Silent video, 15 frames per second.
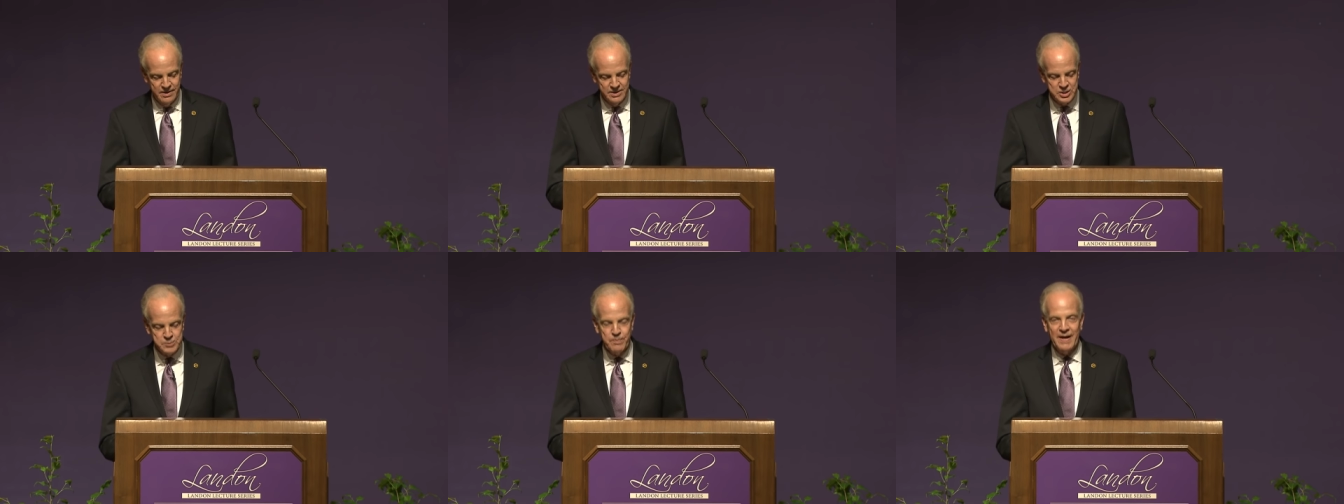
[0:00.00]

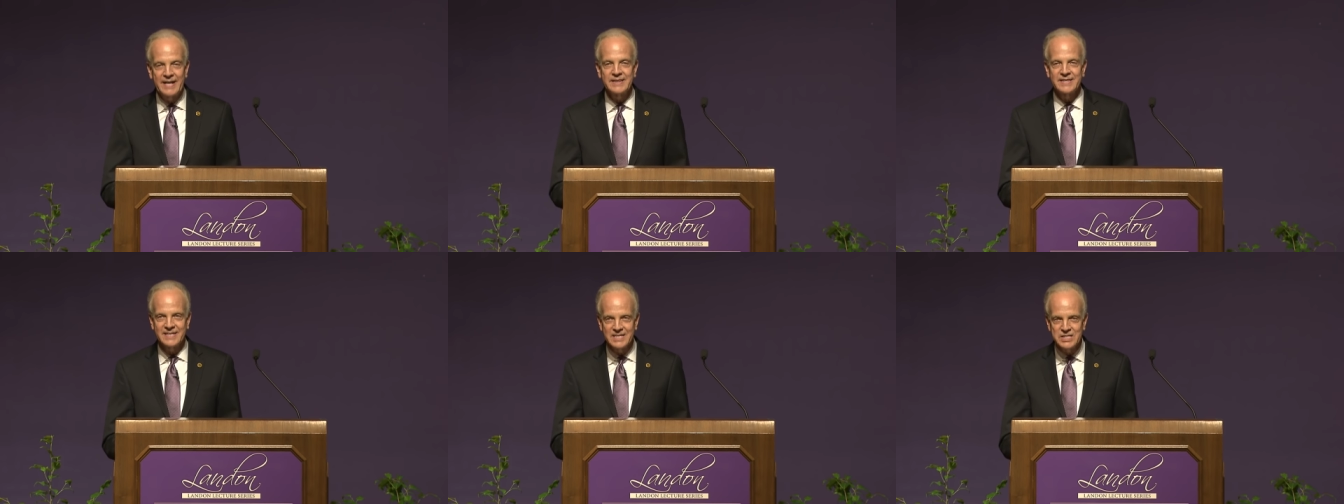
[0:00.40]

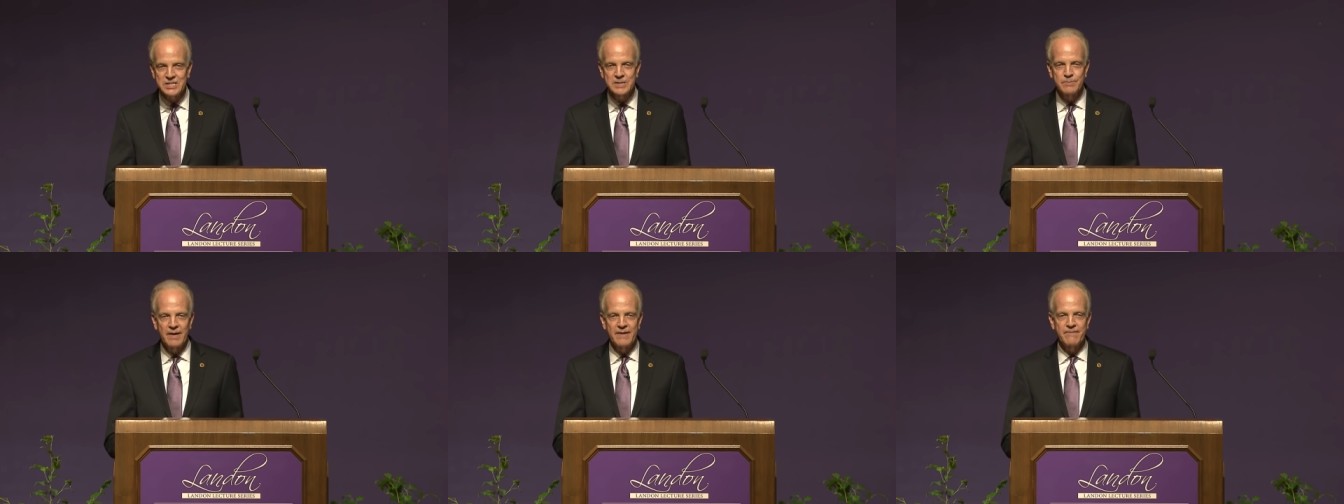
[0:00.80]
Despite
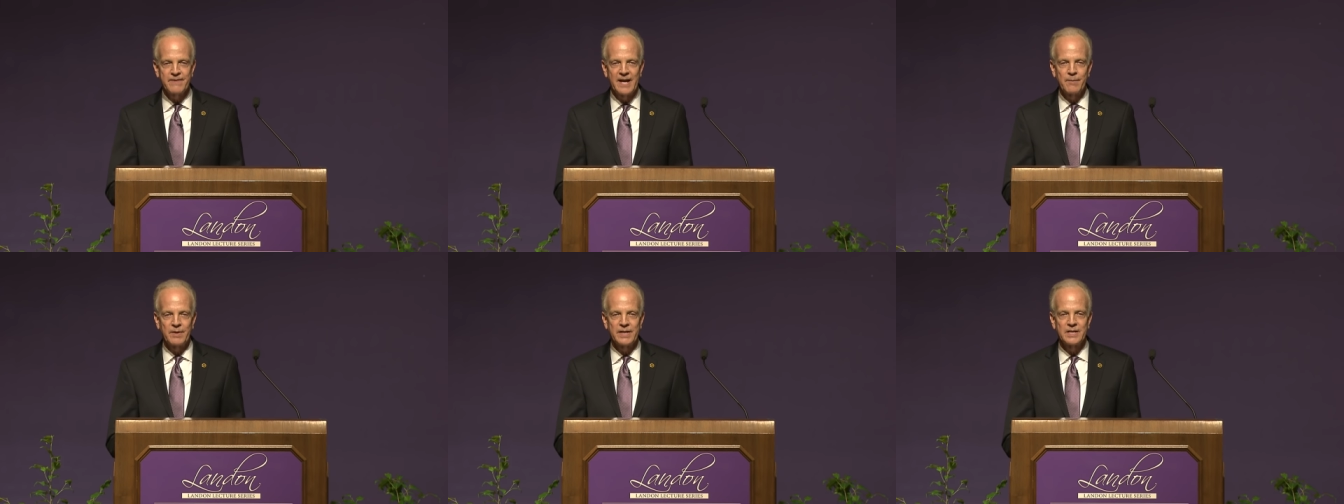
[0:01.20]
this, my
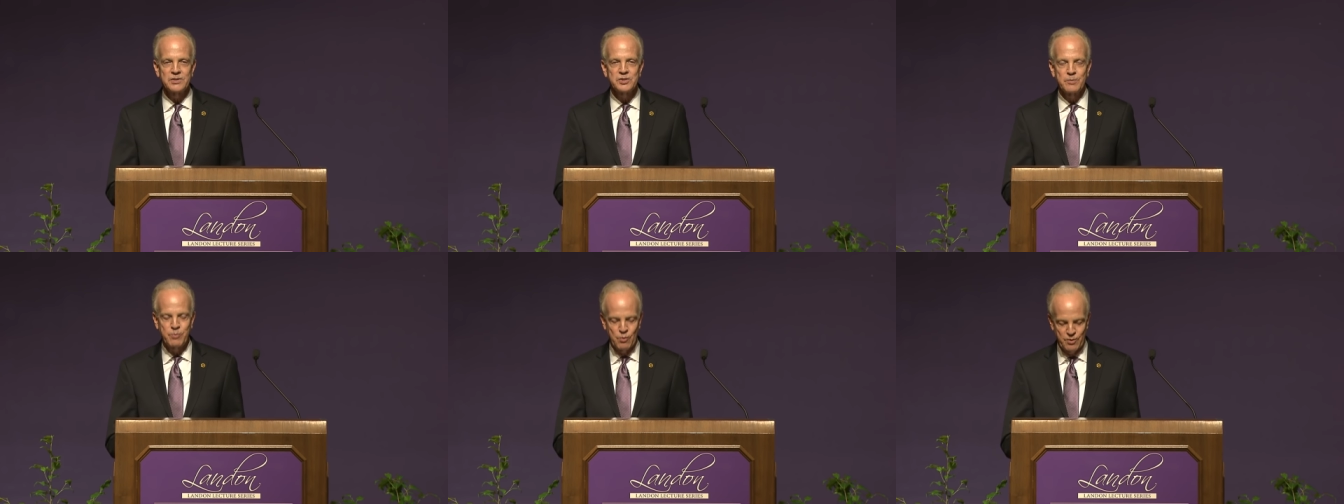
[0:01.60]
family has
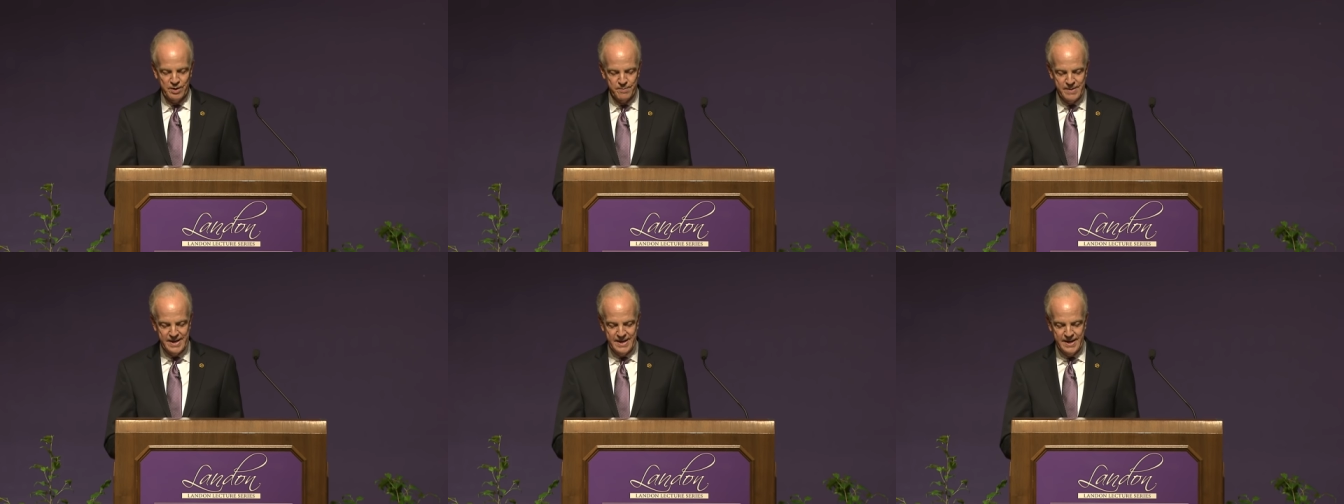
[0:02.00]

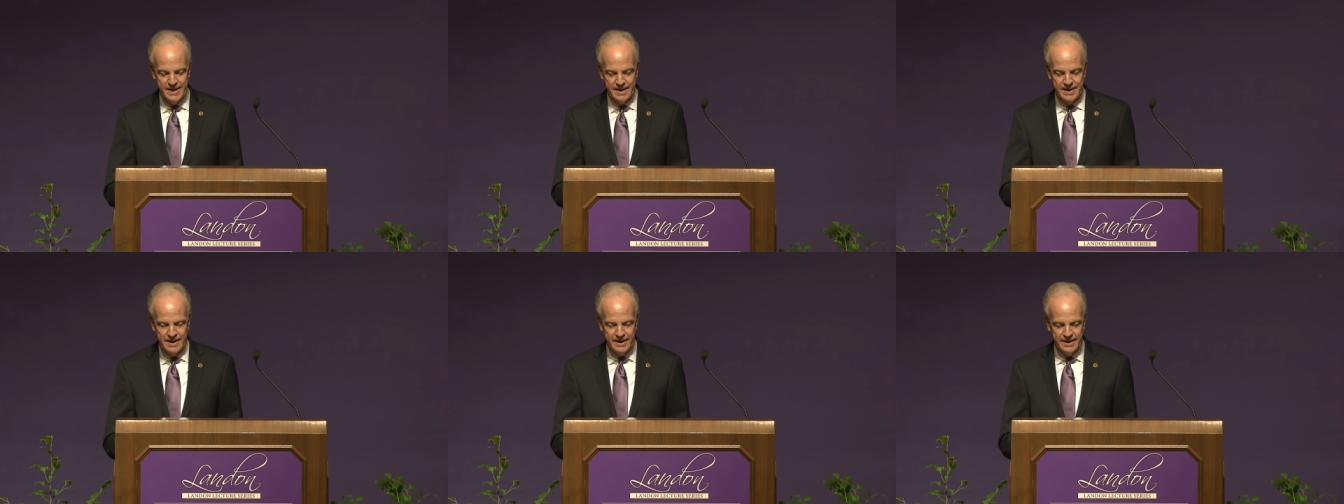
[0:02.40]
supported me
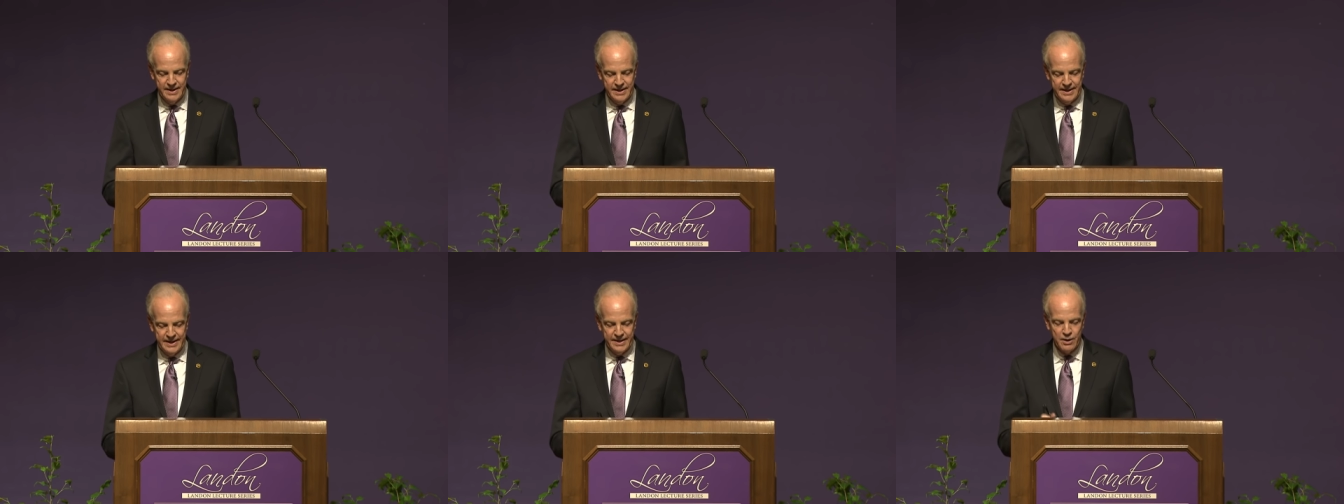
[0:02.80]

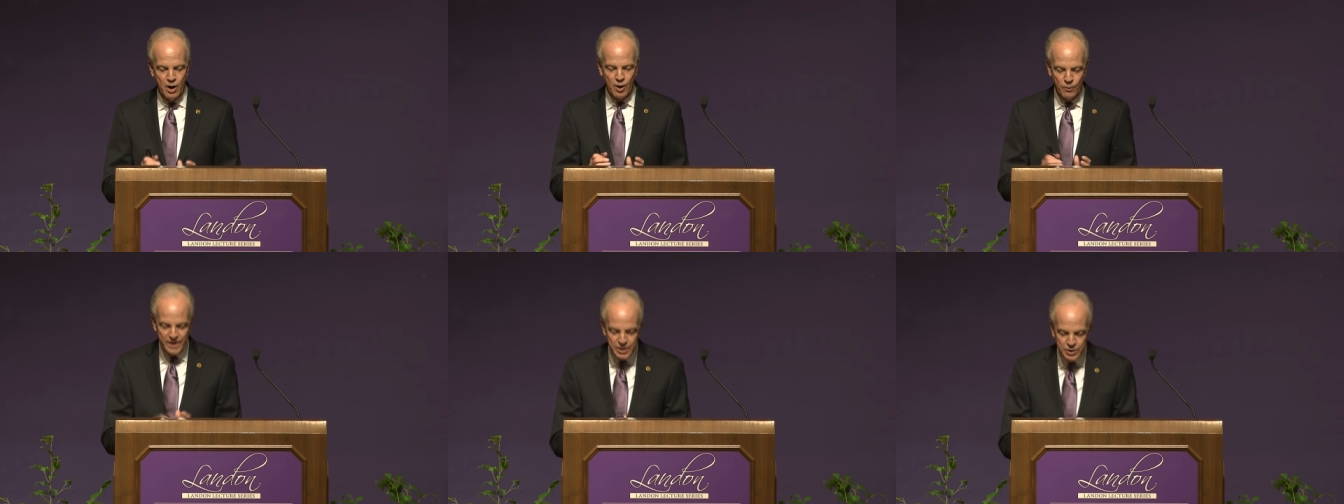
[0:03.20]
in
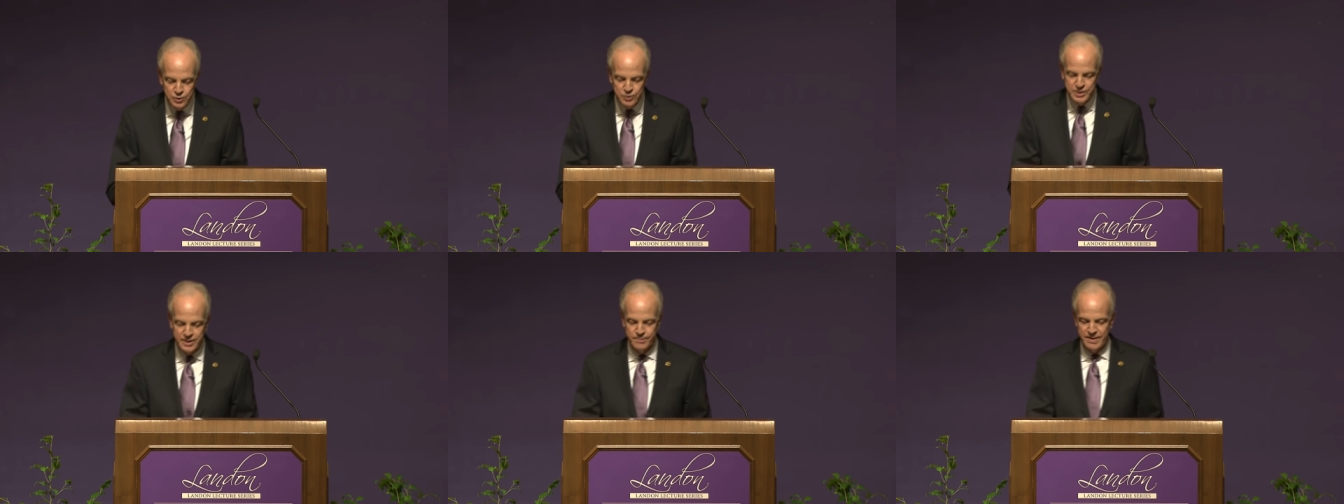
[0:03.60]
our
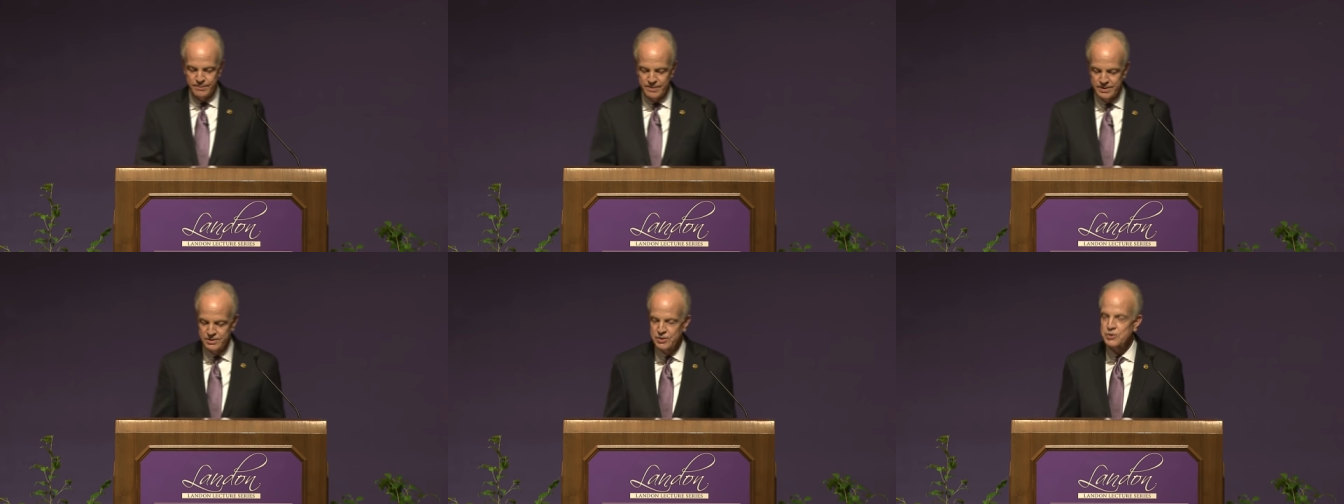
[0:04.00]
renewed
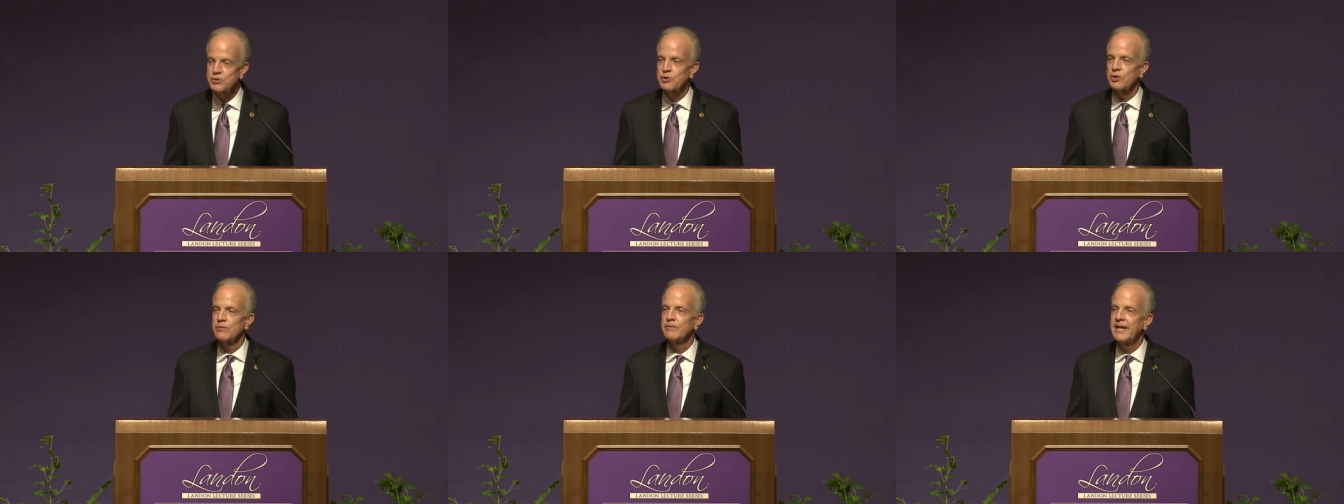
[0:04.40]
commitment to
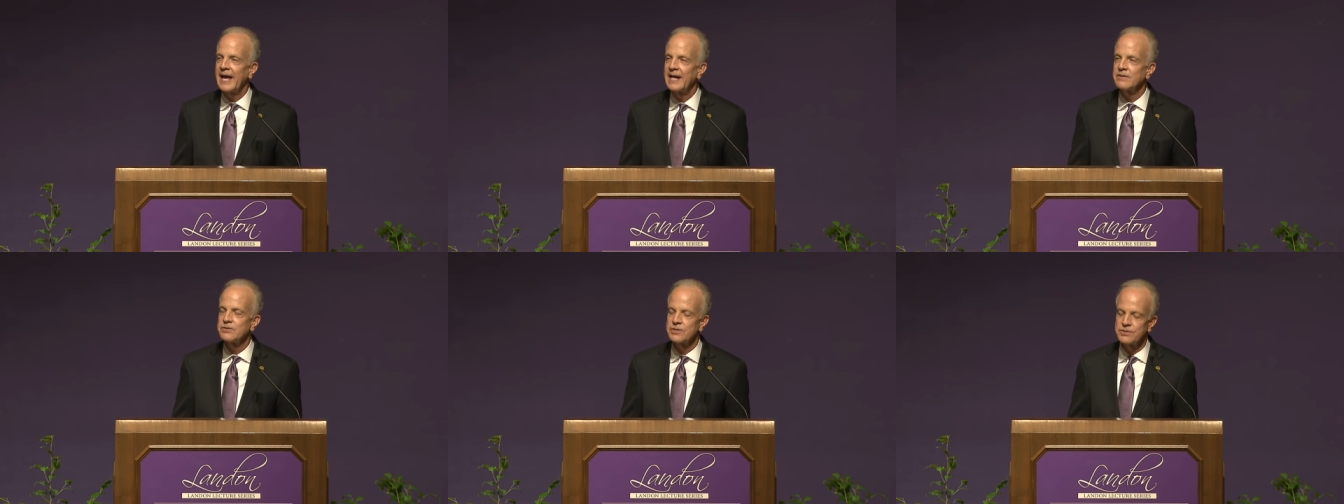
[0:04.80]
serve
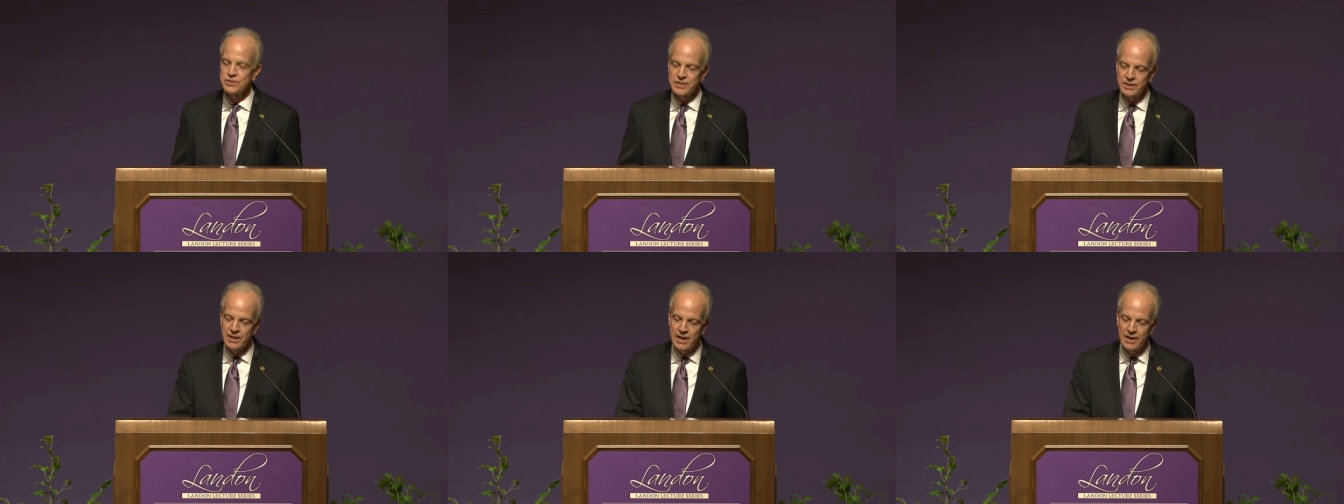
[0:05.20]
Kansans
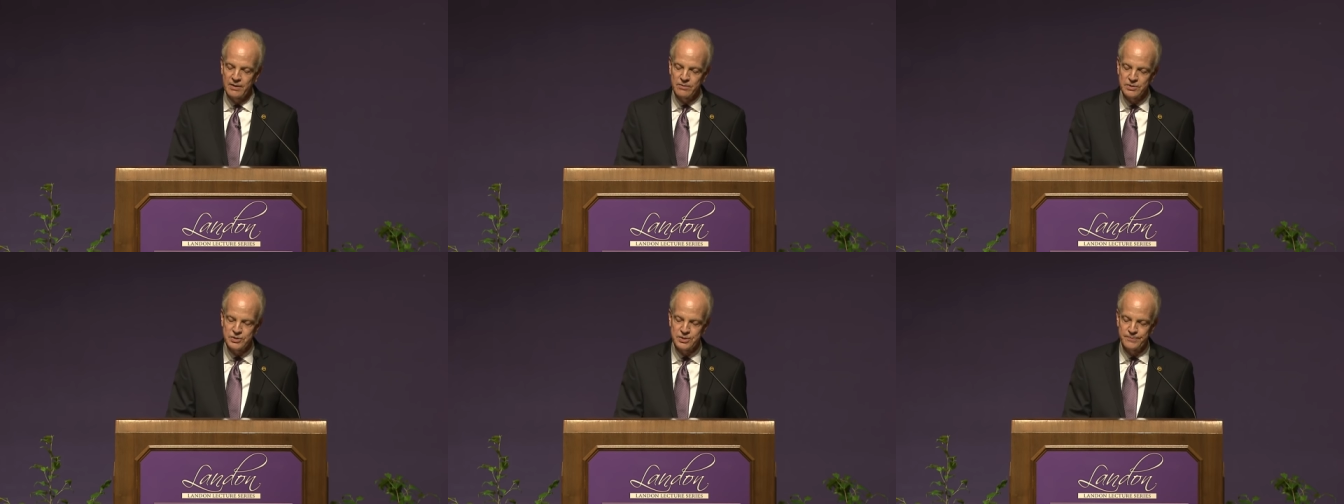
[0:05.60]
in
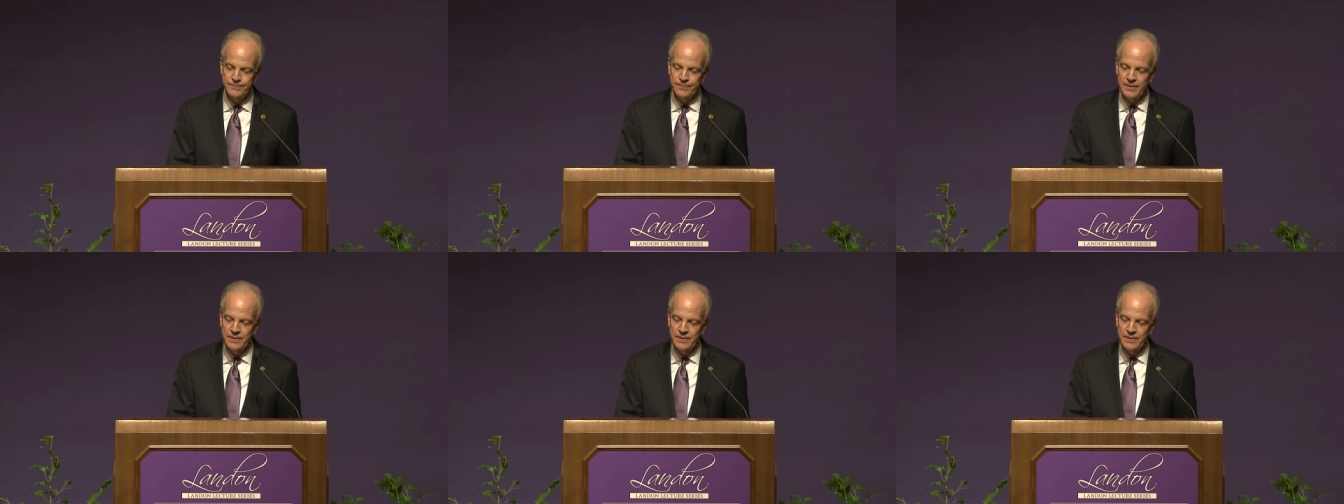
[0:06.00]
Congress.